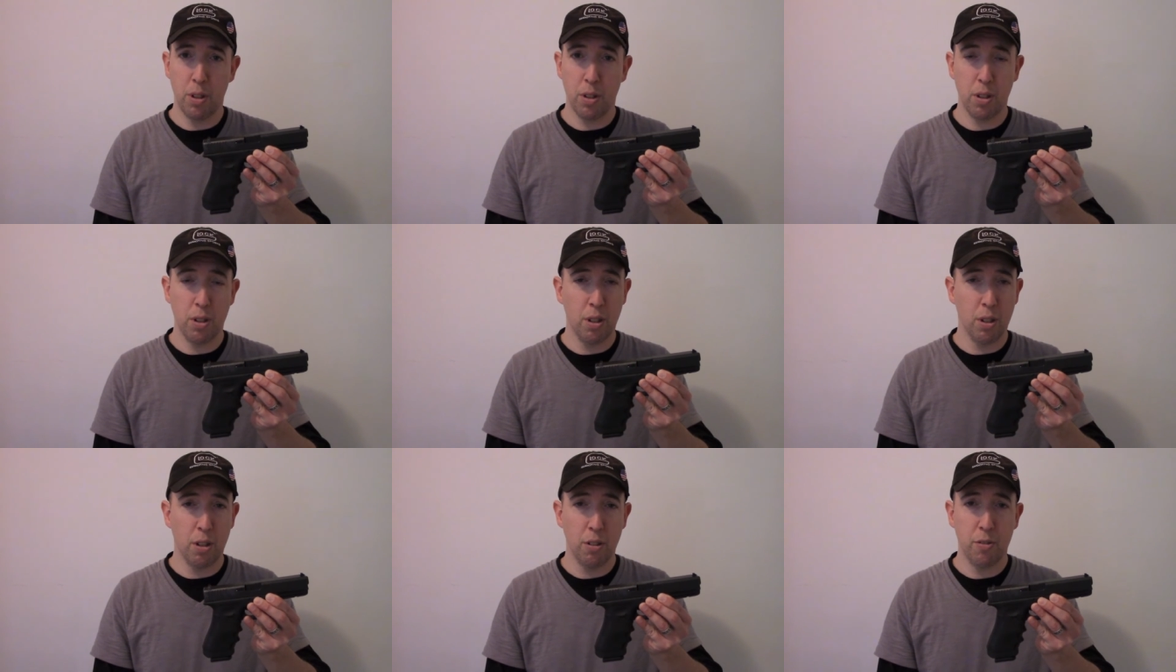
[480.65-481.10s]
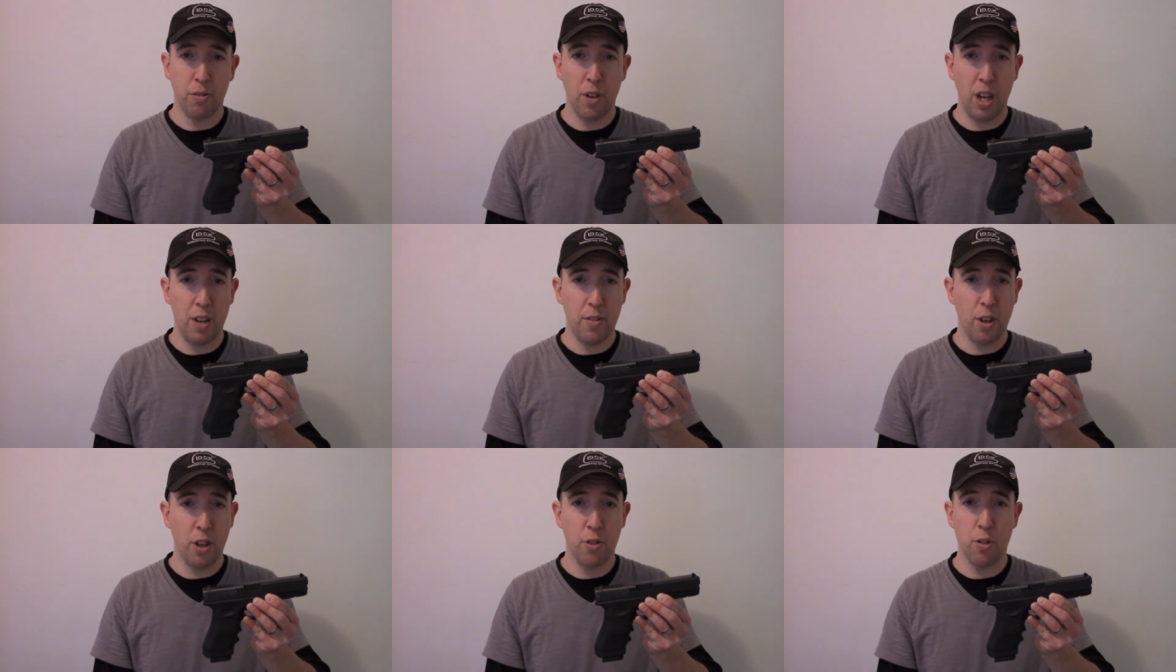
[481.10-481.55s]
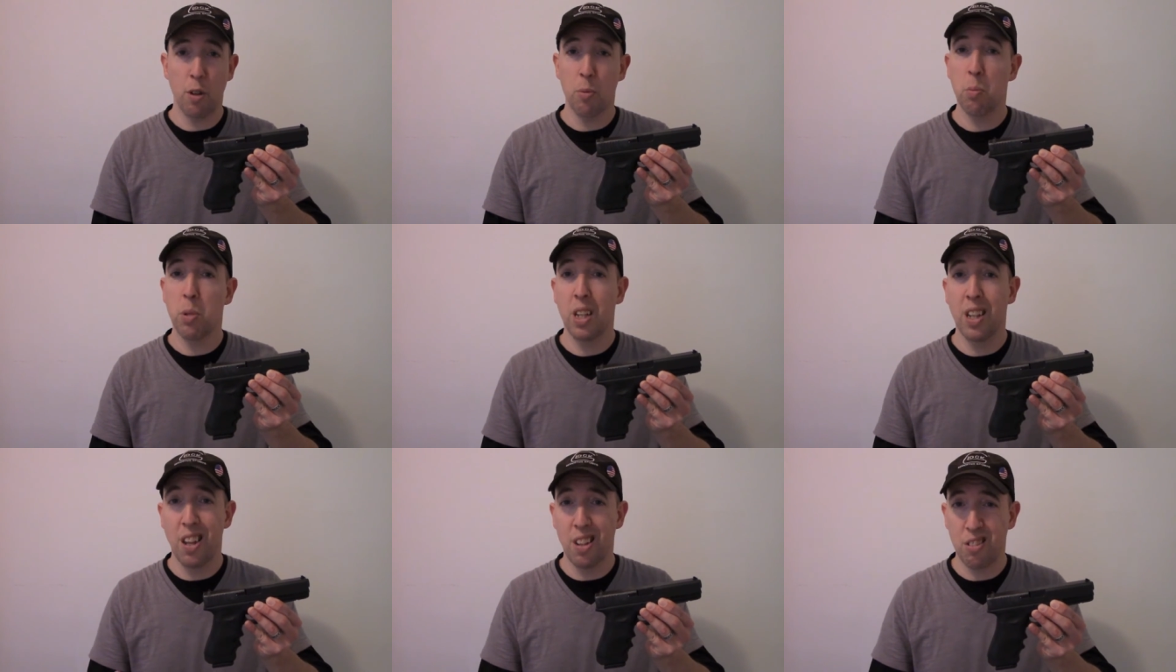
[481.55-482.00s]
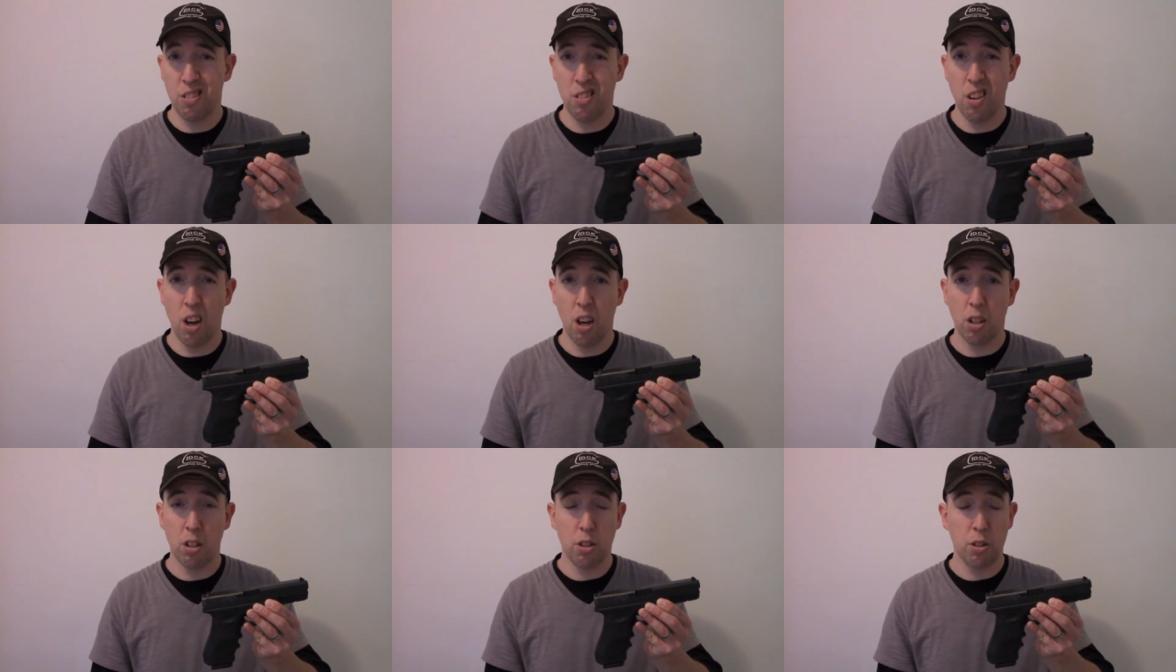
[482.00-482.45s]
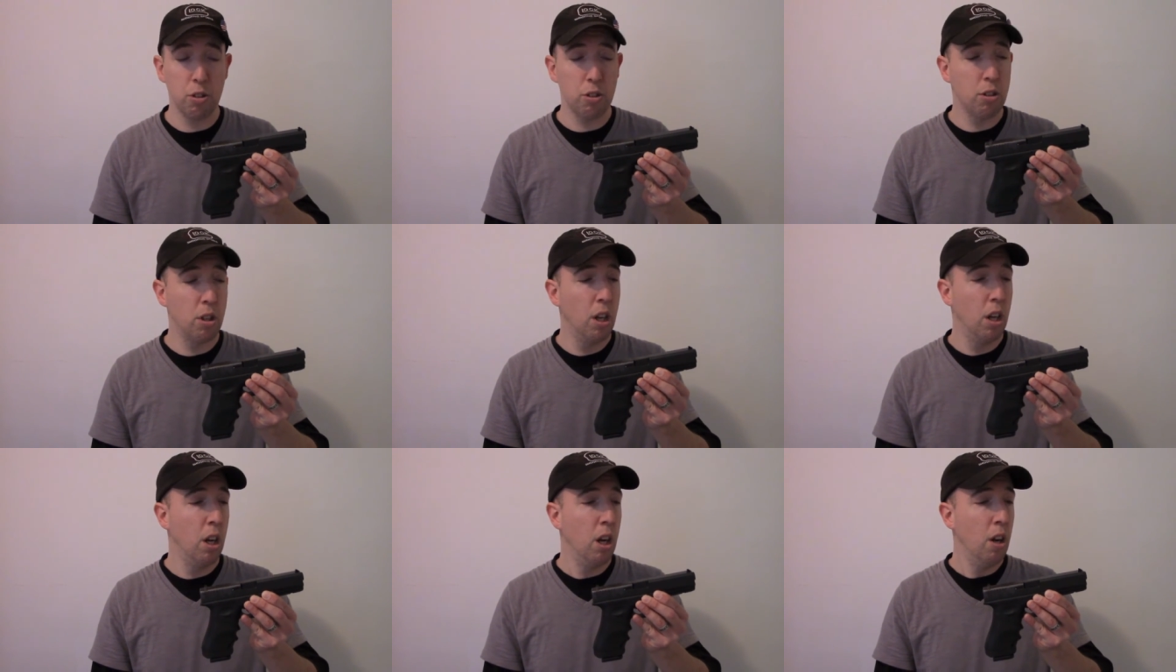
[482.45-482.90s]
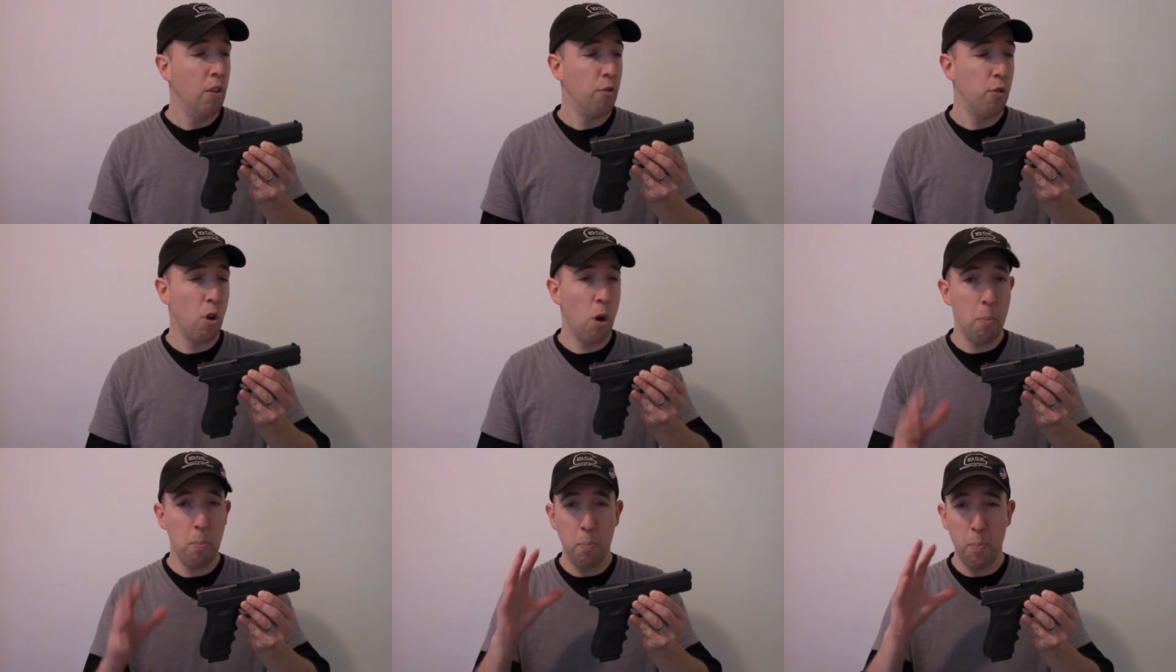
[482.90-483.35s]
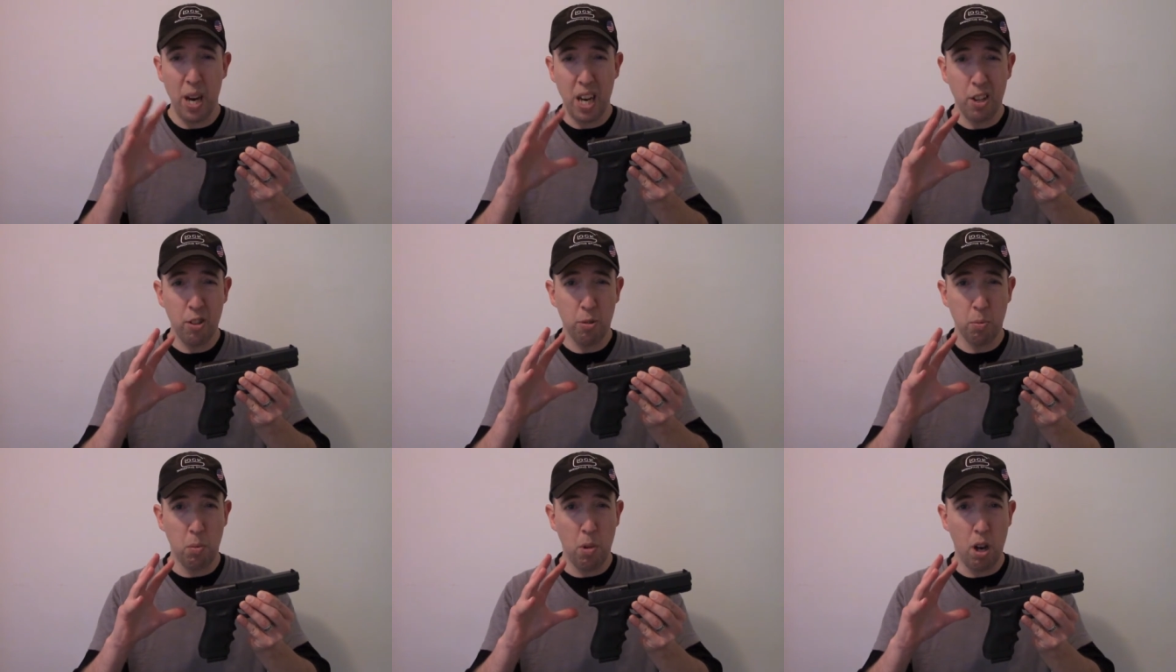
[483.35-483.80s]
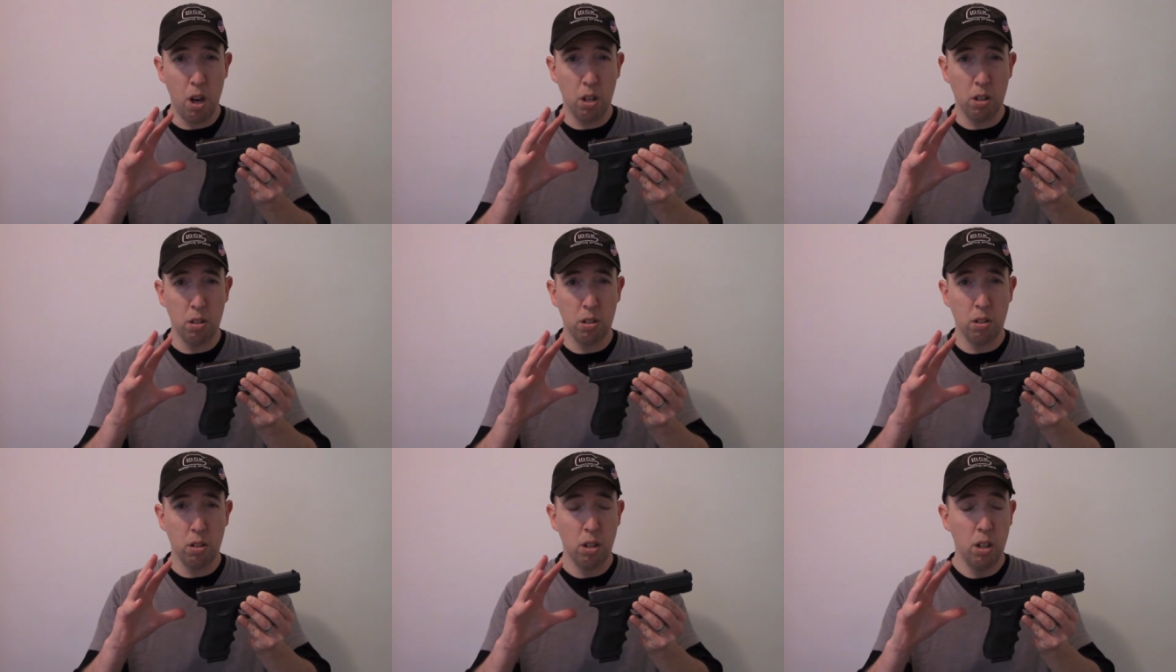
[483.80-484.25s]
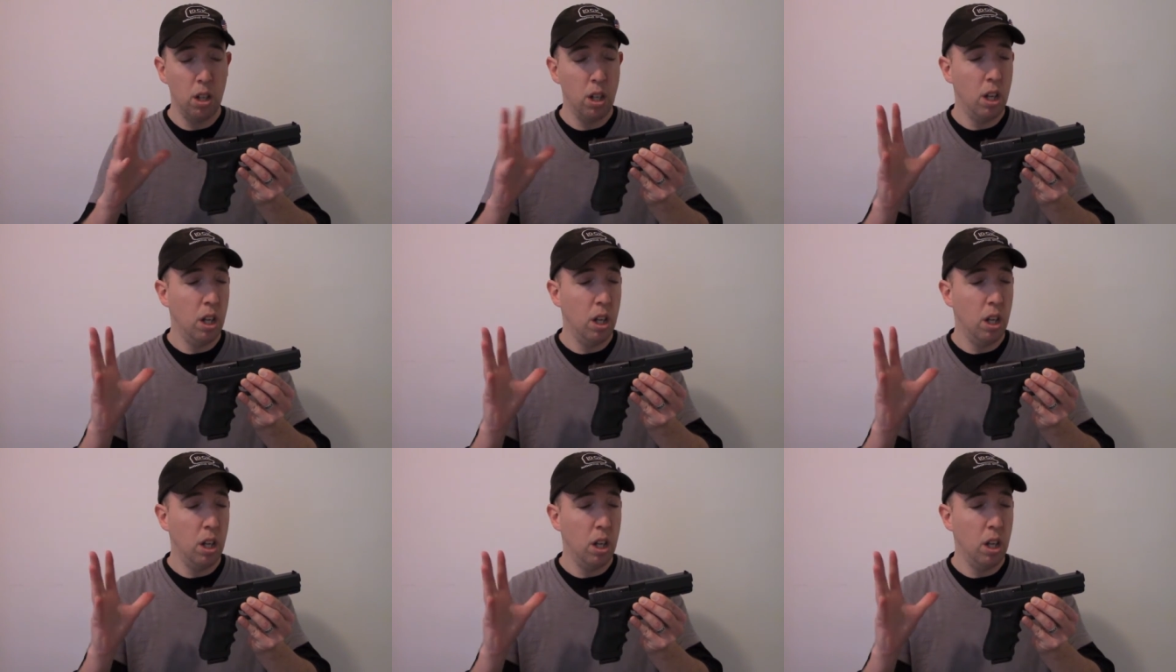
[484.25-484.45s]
you know, 500 plus dollars for a base model